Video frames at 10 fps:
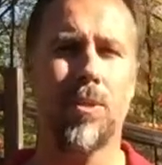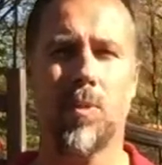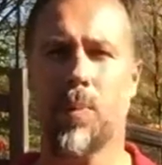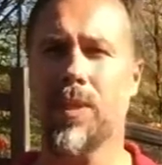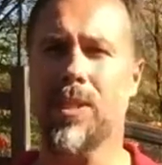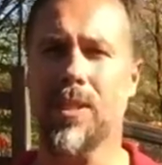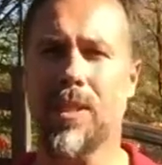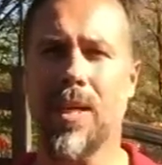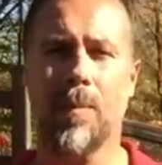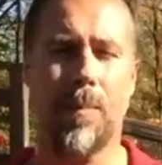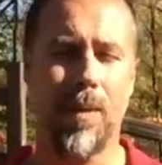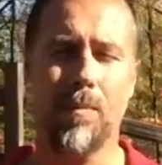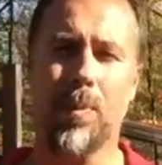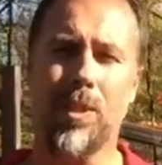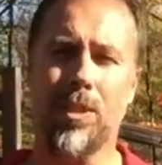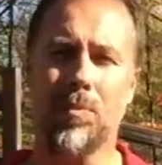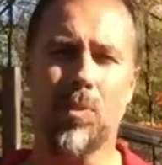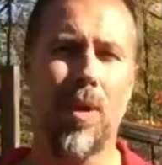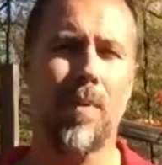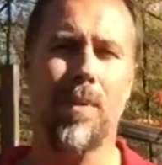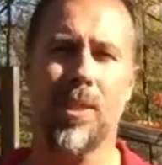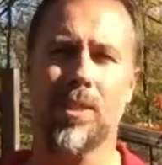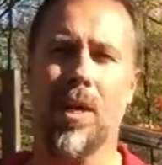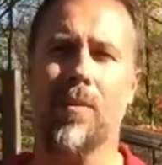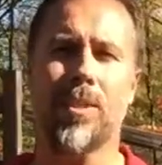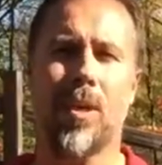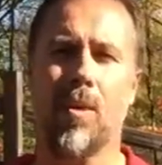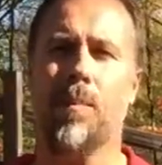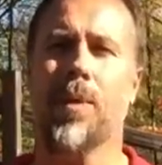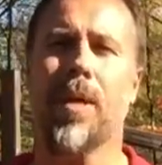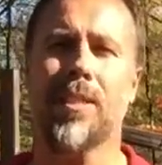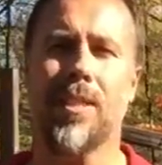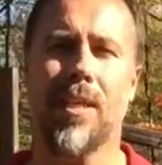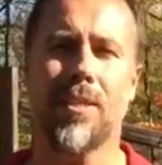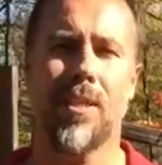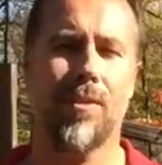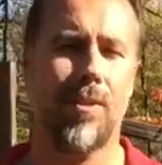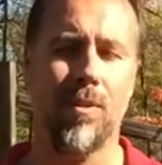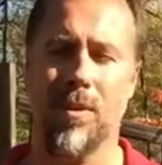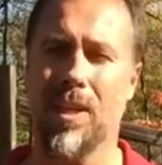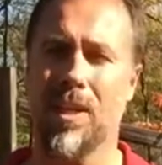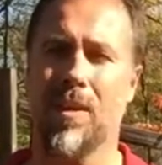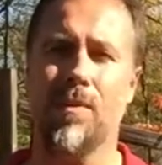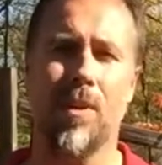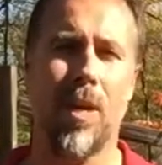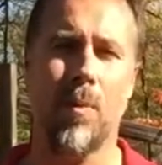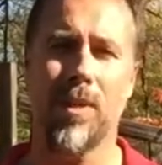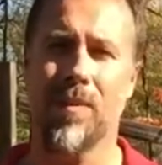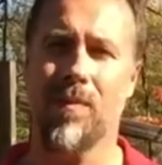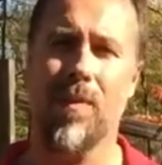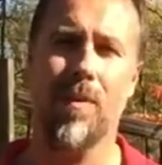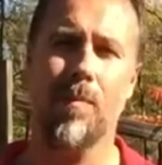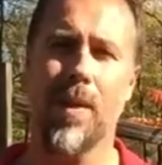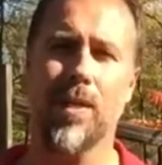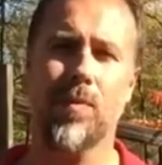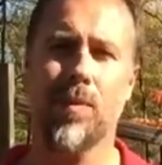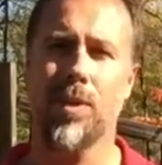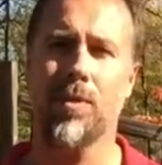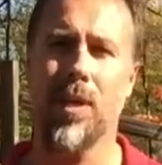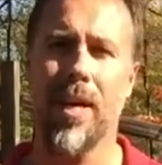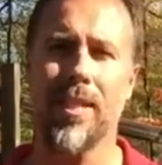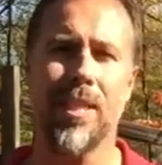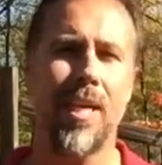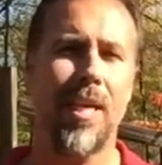So please hit the like button, please subscribe, and as always, I hope you guys and gals out there know that I love you. I want the very best for you guys,